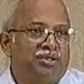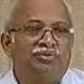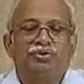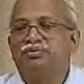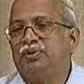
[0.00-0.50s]

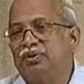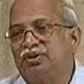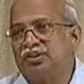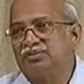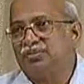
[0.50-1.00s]
to smaller
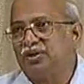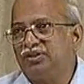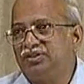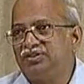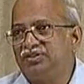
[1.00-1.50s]
and smaller
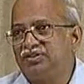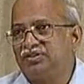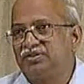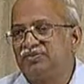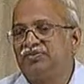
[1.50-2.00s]
engines,
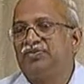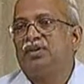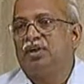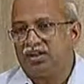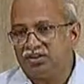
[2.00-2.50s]

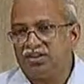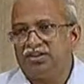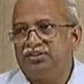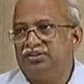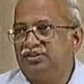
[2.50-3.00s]
other
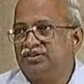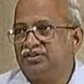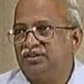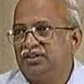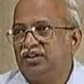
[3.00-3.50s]
engines,
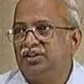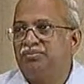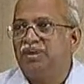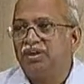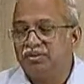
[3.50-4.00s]
it
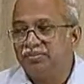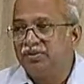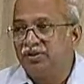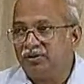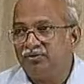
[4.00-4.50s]
may not be
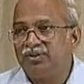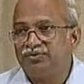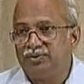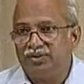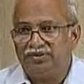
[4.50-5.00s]
always
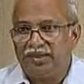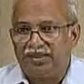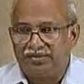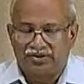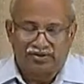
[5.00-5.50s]
fully
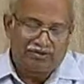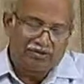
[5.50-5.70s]
balanced.